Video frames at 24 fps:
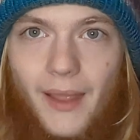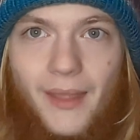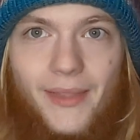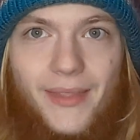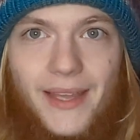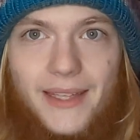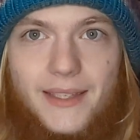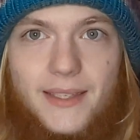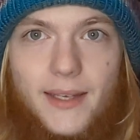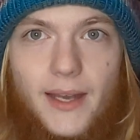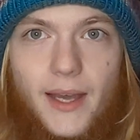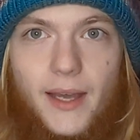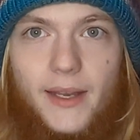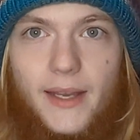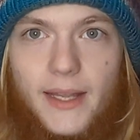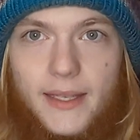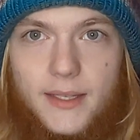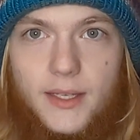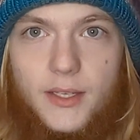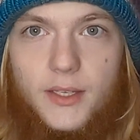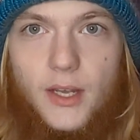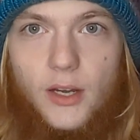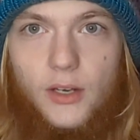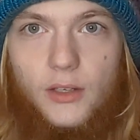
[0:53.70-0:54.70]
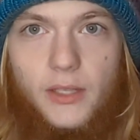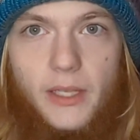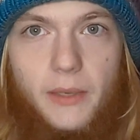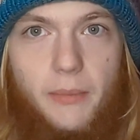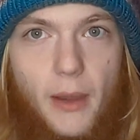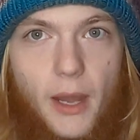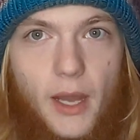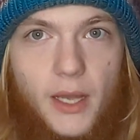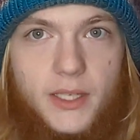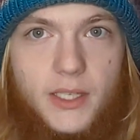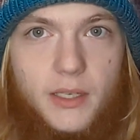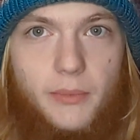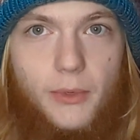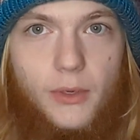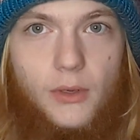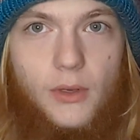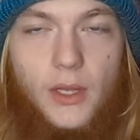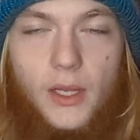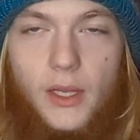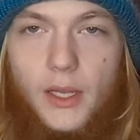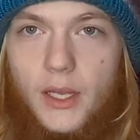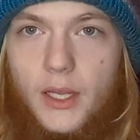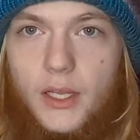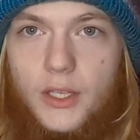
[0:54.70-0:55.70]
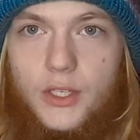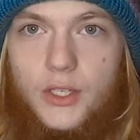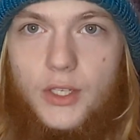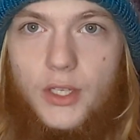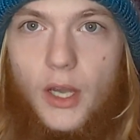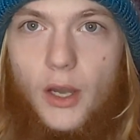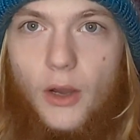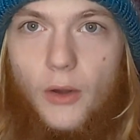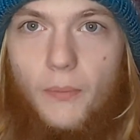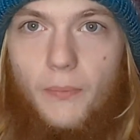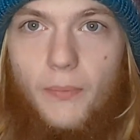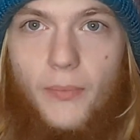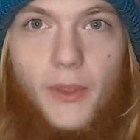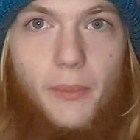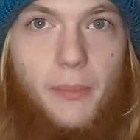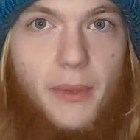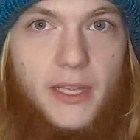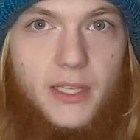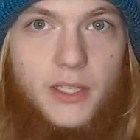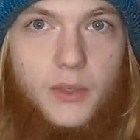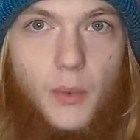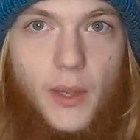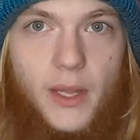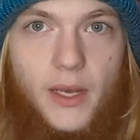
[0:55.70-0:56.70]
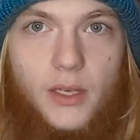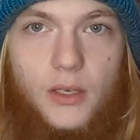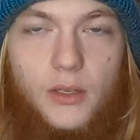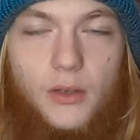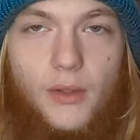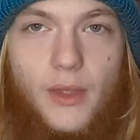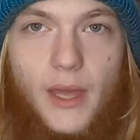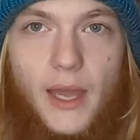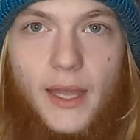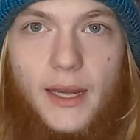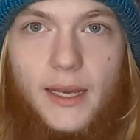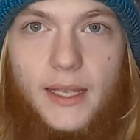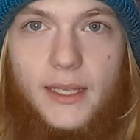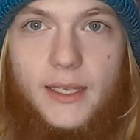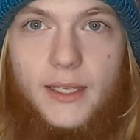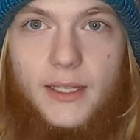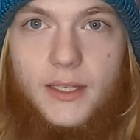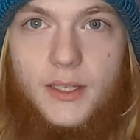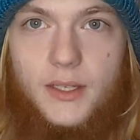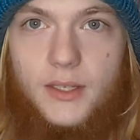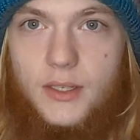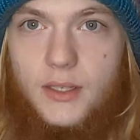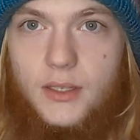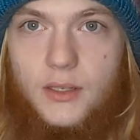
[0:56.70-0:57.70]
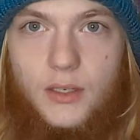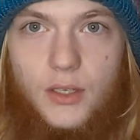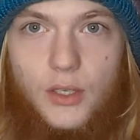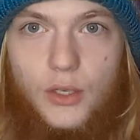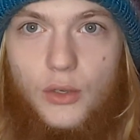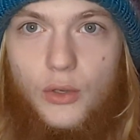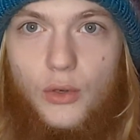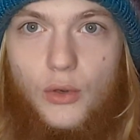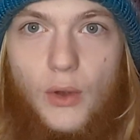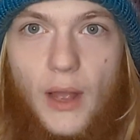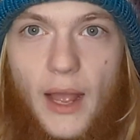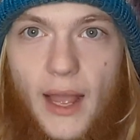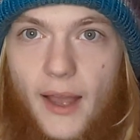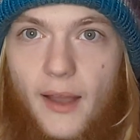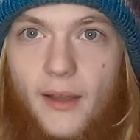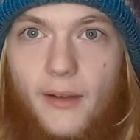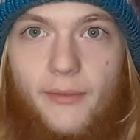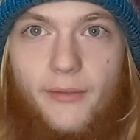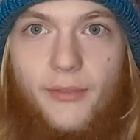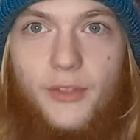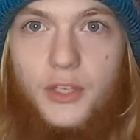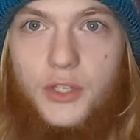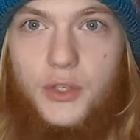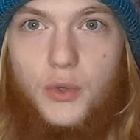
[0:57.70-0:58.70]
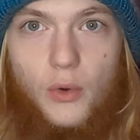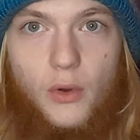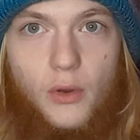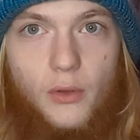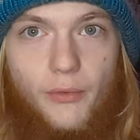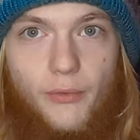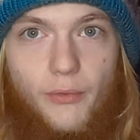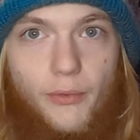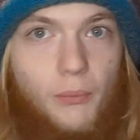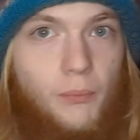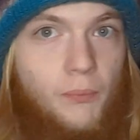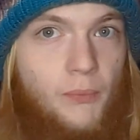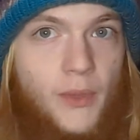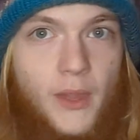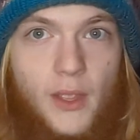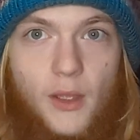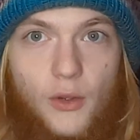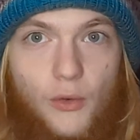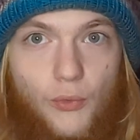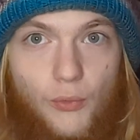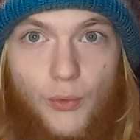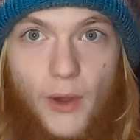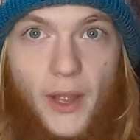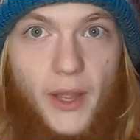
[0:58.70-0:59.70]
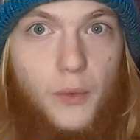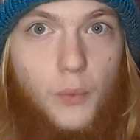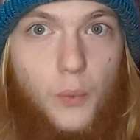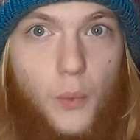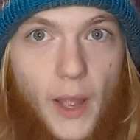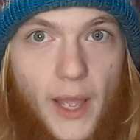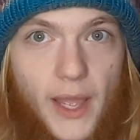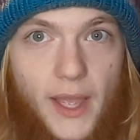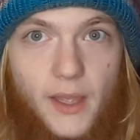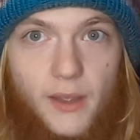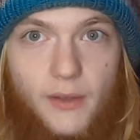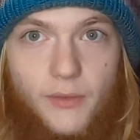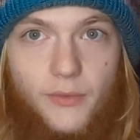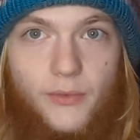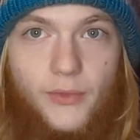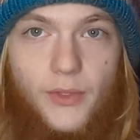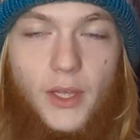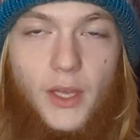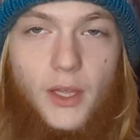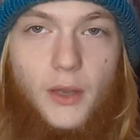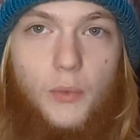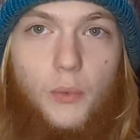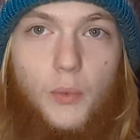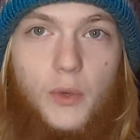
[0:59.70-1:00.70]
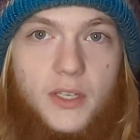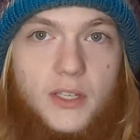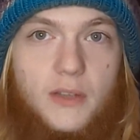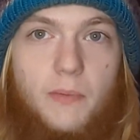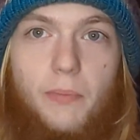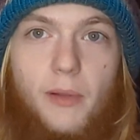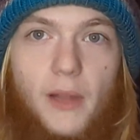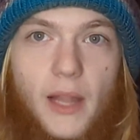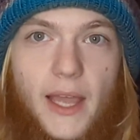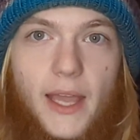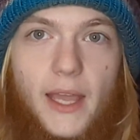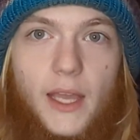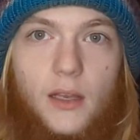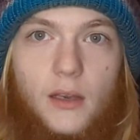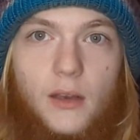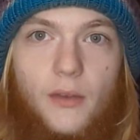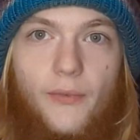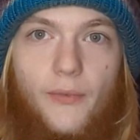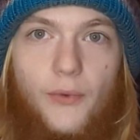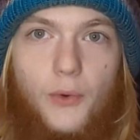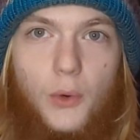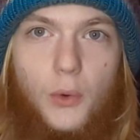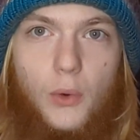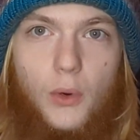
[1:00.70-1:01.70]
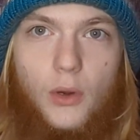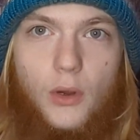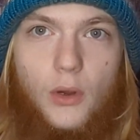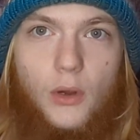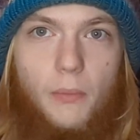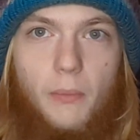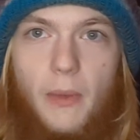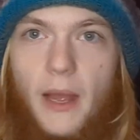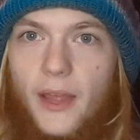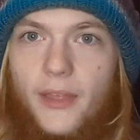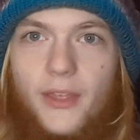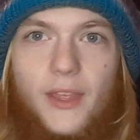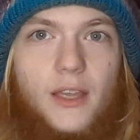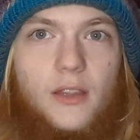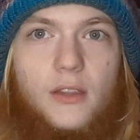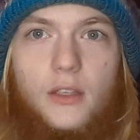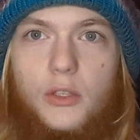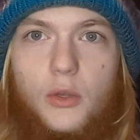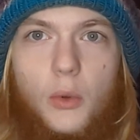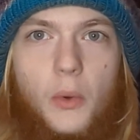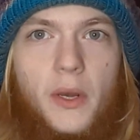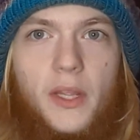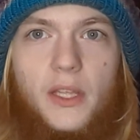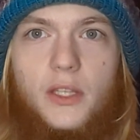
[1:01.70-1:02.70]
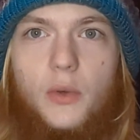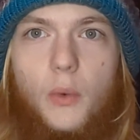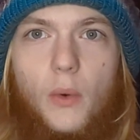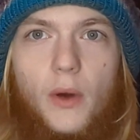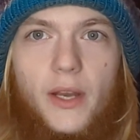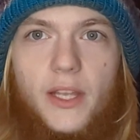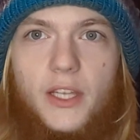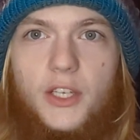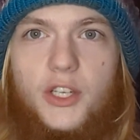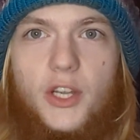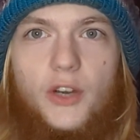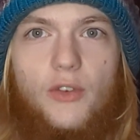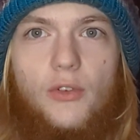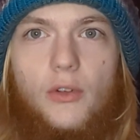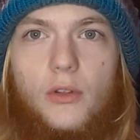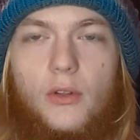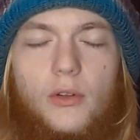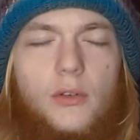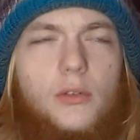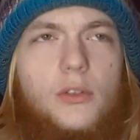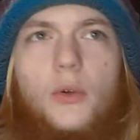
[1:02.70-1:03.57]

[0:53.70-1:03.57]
That's not necessarily possible. So, the best way to do that is to have the sort of red wave that was planned for, I think, the 2020 general or